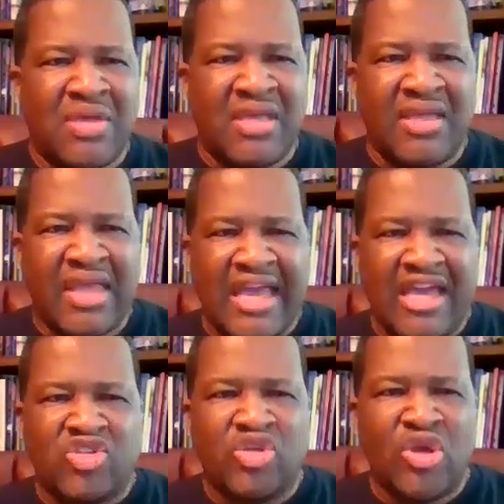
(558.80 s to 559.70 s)

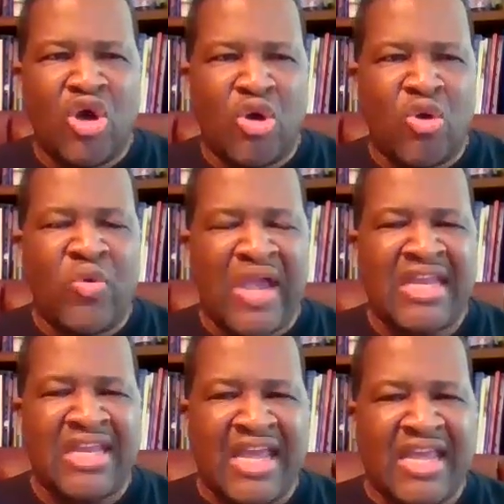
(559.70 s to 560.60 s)

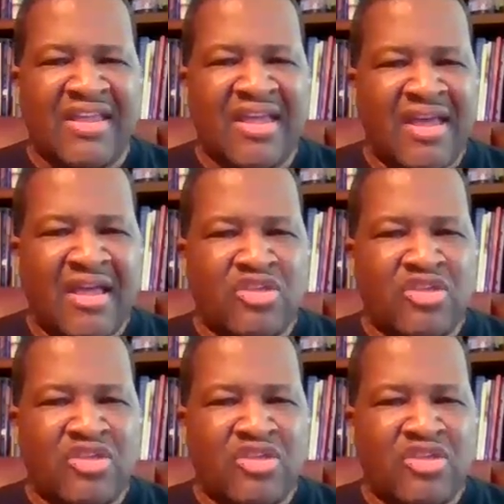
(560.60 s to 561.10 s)
PHONE.